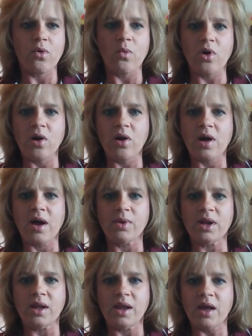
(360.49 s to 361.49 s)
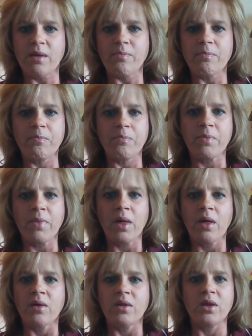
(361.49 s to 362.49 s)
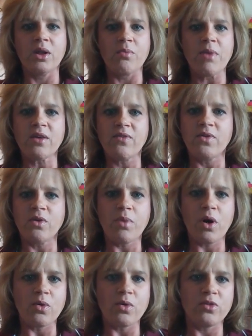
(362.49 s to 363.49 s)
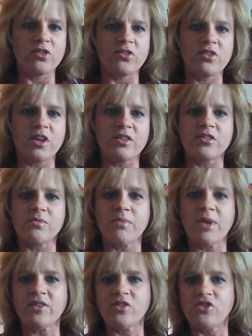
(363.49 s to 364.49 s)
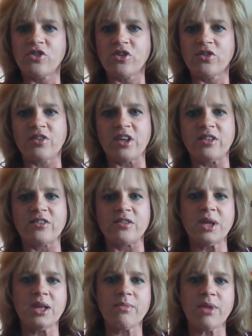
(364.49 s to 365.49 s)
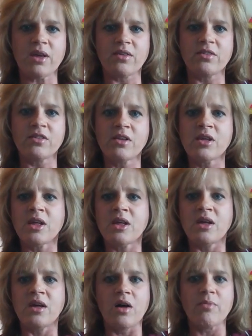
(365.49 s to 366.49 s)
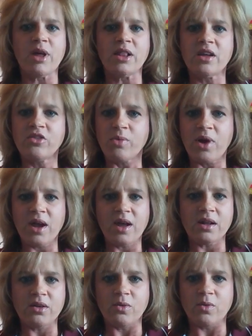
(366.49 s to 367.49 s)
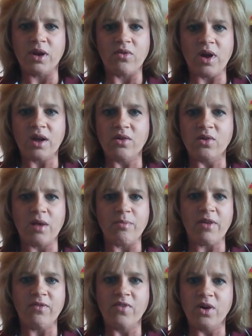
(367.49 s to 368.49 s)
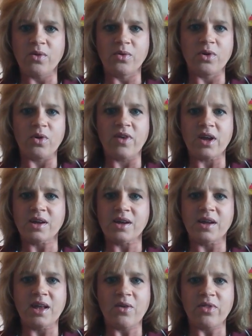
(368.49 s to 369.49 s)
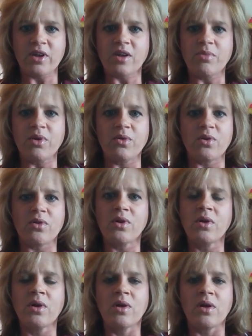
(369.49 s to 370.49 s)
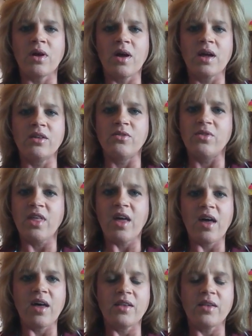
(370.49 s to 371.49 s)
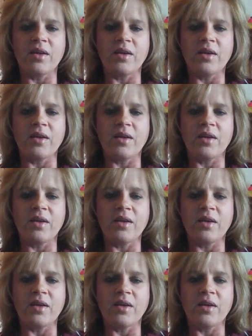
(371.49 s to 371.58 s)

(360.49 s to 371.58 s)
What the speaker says: work, I would get up, make a few posts, send some messages, send some emails. On my lunch break, I'd do whatever I could on my phone, or if I could get on the computer, I'd do that